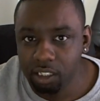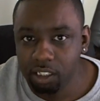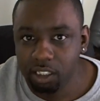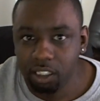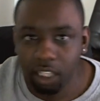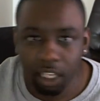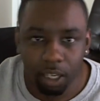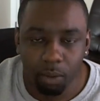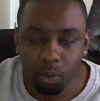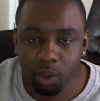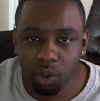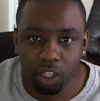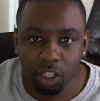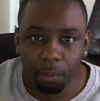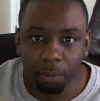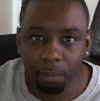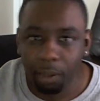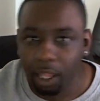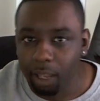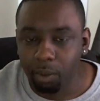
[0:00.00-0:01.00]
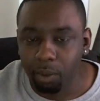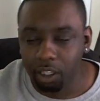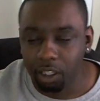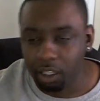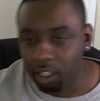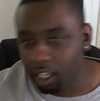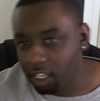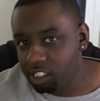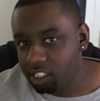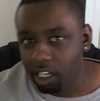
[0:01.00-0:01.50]
thing when you get to play with the
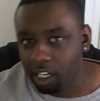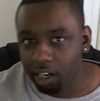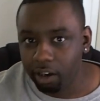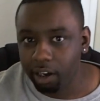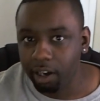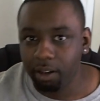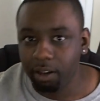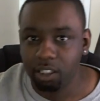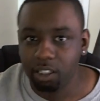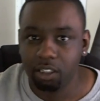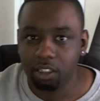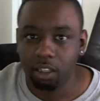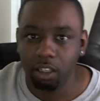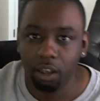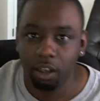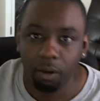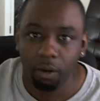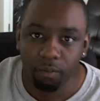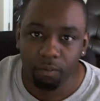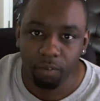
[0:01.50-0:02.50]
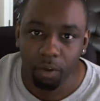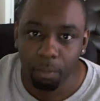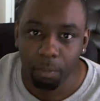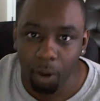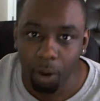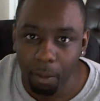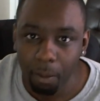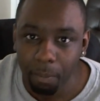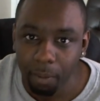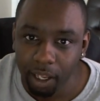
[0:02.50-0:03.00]
legendary, you know,
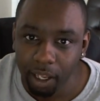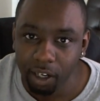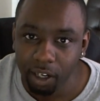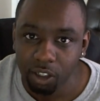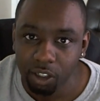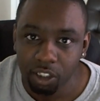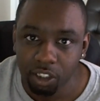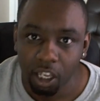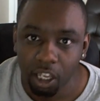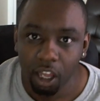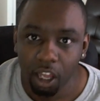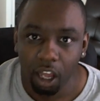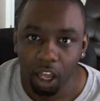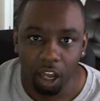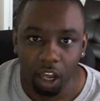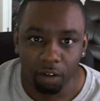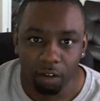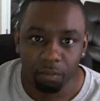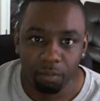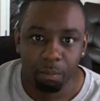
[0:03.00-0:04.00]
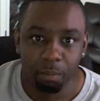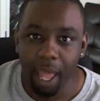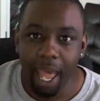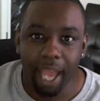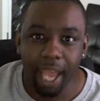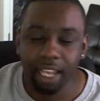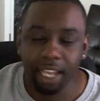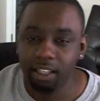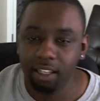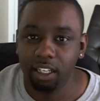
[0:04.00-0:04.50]
football players of
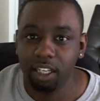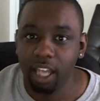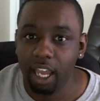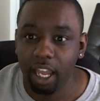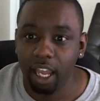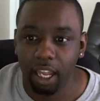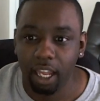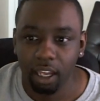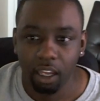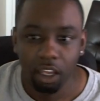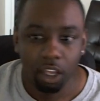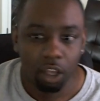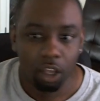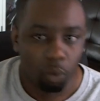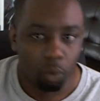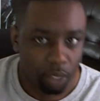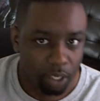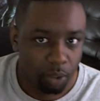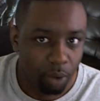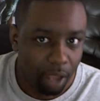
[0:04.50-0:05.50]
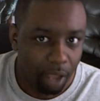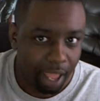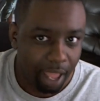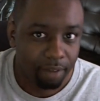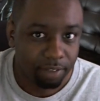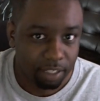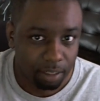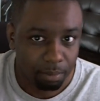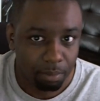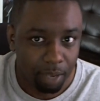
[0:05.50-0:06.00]
back in the day. When you
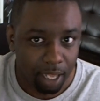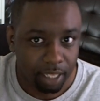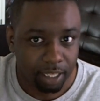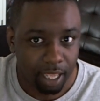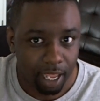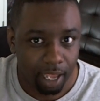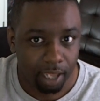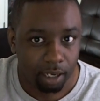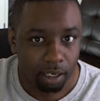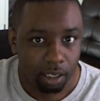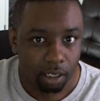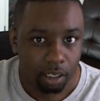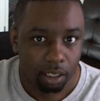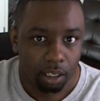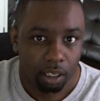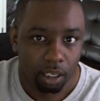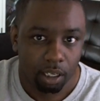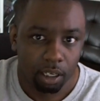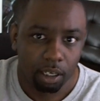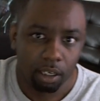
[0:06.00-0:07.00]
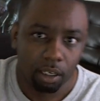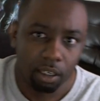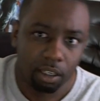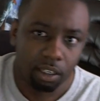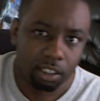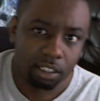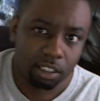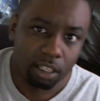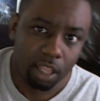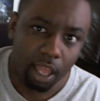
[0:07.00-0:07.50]
have something like that, it
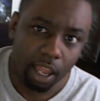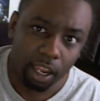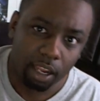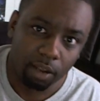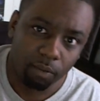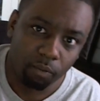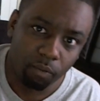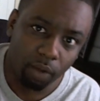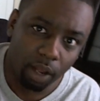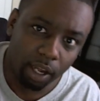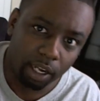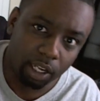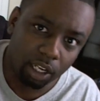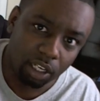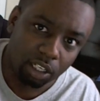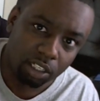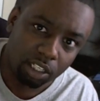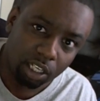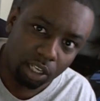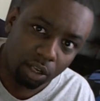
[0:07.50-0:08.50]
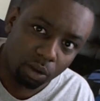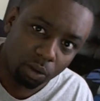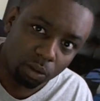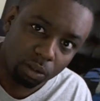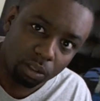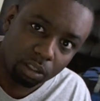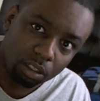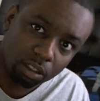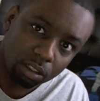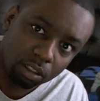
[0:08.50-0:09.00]
looks like a fucking tilt.
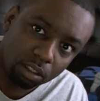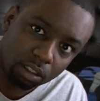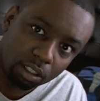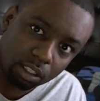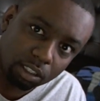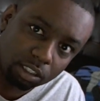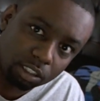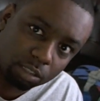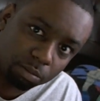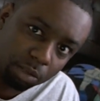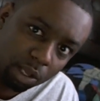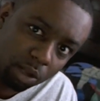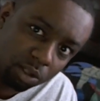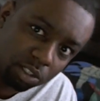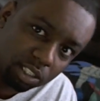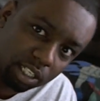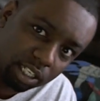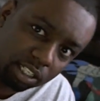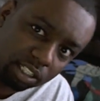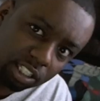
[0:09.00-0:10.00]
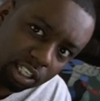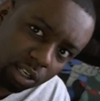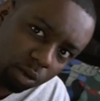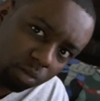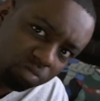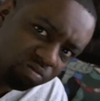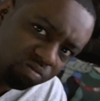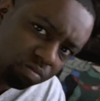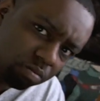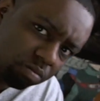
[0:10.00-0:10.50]
It smells like a
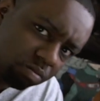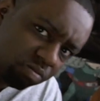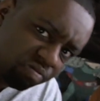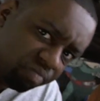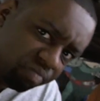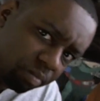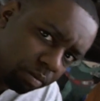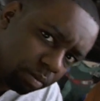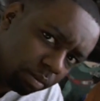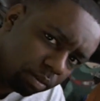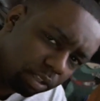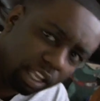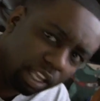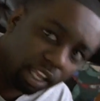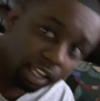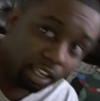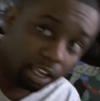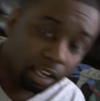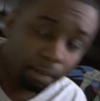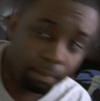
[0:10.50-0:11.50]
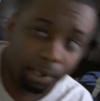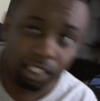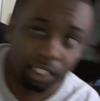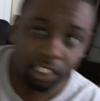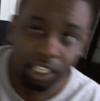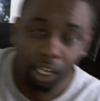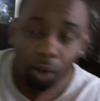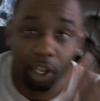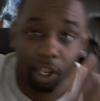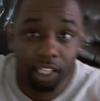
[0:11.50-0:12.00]
tilt. It could be a
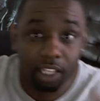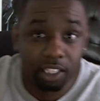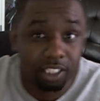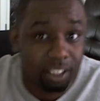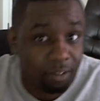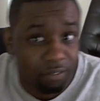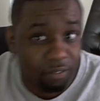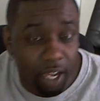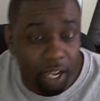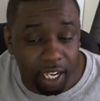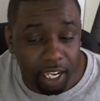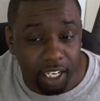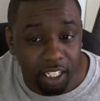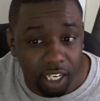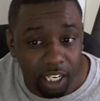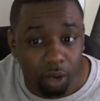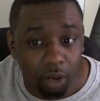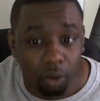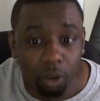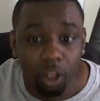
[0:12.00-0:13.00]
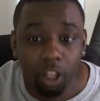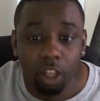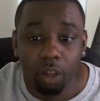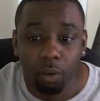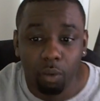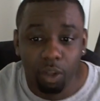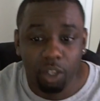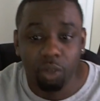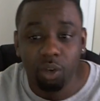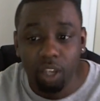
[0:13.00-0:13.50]
tilt. It's a fucking tilt.
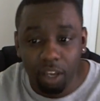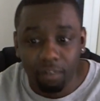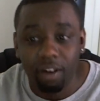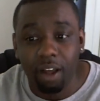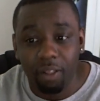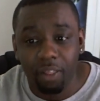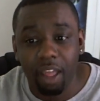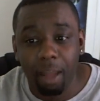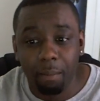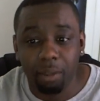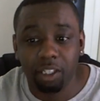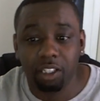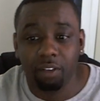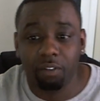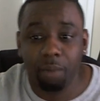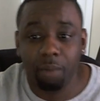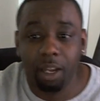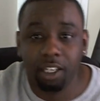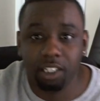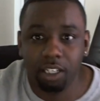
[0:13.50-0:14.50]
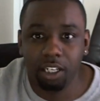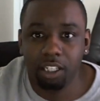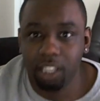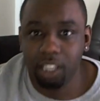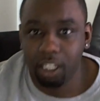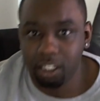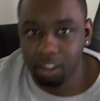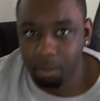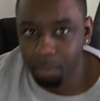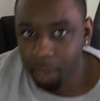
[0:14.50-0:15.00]
When you give out that much information, he
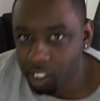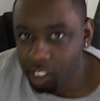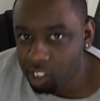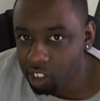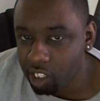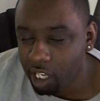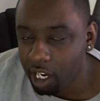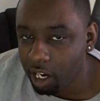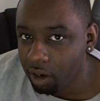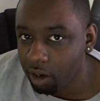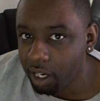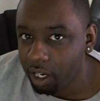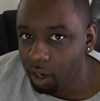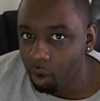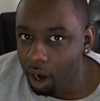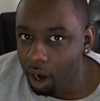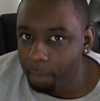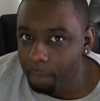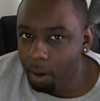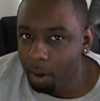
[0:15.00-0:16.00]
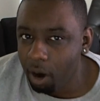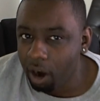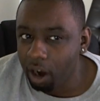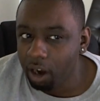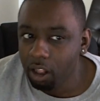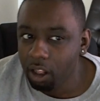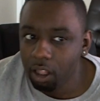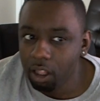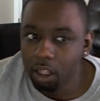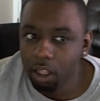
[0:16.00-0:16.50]
said it's a message erring on part.
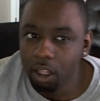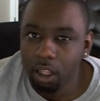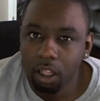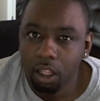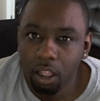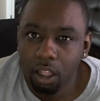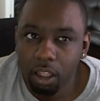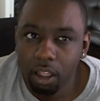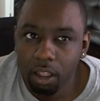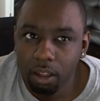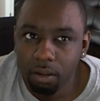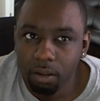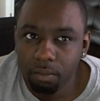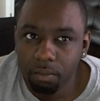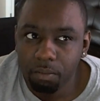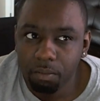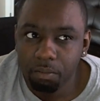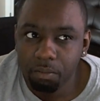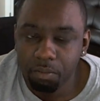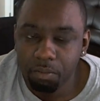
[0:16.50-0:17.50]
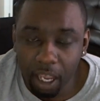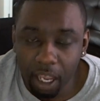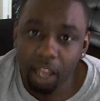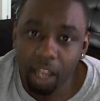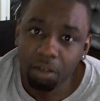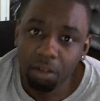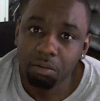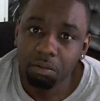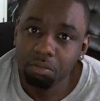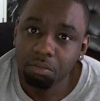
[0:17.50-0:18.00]

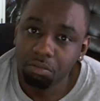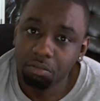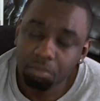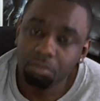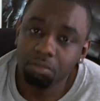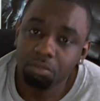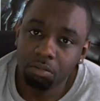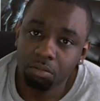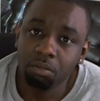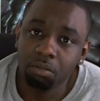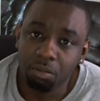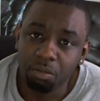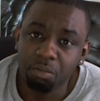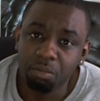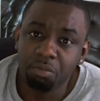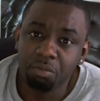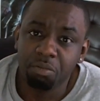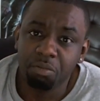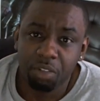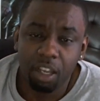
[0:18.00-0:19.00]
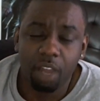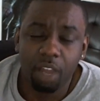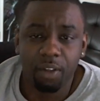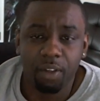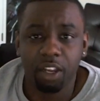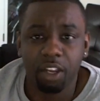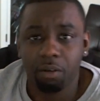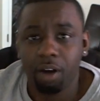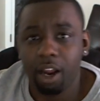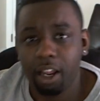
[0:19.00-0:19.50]
Yeah. Yeah, I
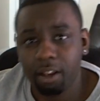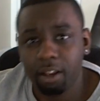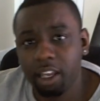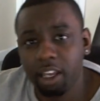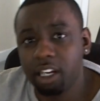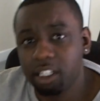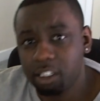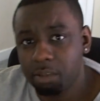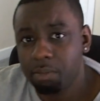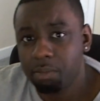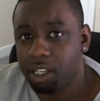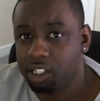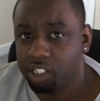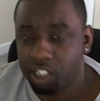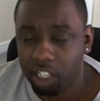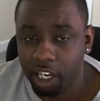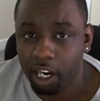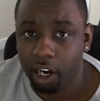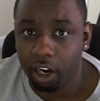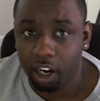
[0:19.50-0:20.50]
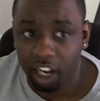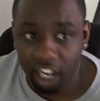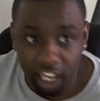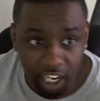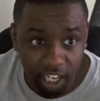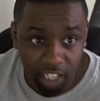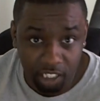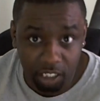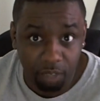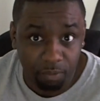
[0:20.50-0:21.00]
think you're right. It is a messaging error.
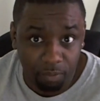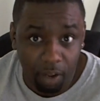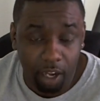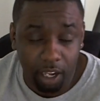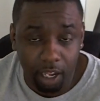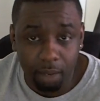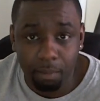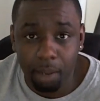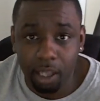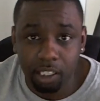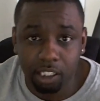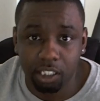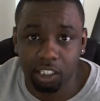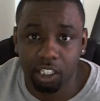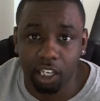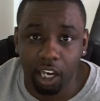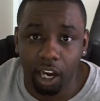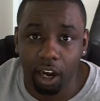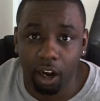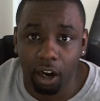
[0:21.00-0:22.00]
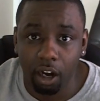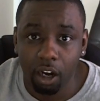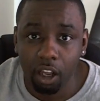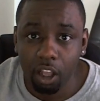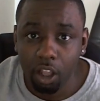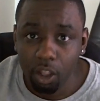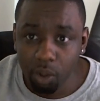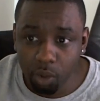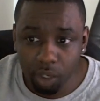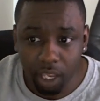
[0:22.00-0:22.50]
It's a fucking messaging error.
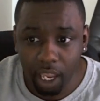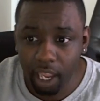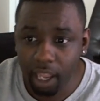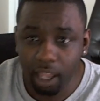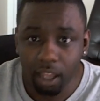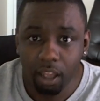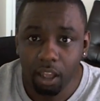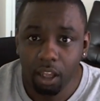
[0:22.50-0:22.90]
You can't